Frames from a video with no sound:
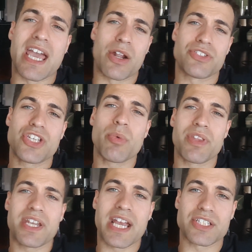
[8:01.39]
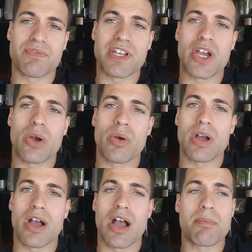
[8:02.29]
And I'll see you on the next video.
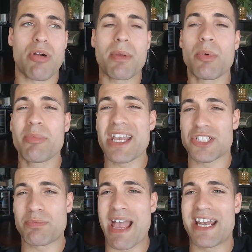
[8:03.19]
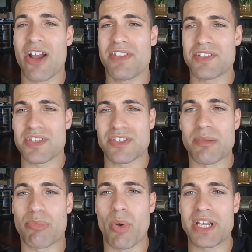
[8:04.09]
I probably will be expanding on this at
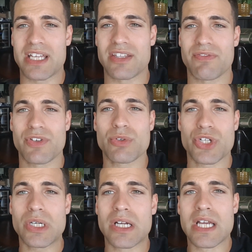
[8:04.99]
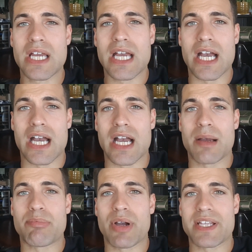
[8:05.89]
some point in the future.
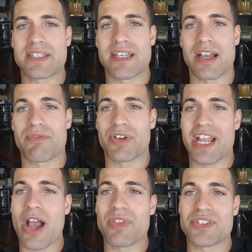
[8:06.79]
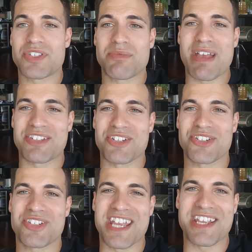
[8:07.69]
But for now, this is the
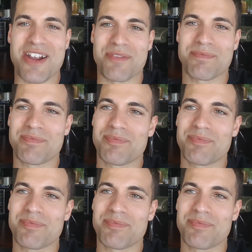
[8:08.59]
message. Take care.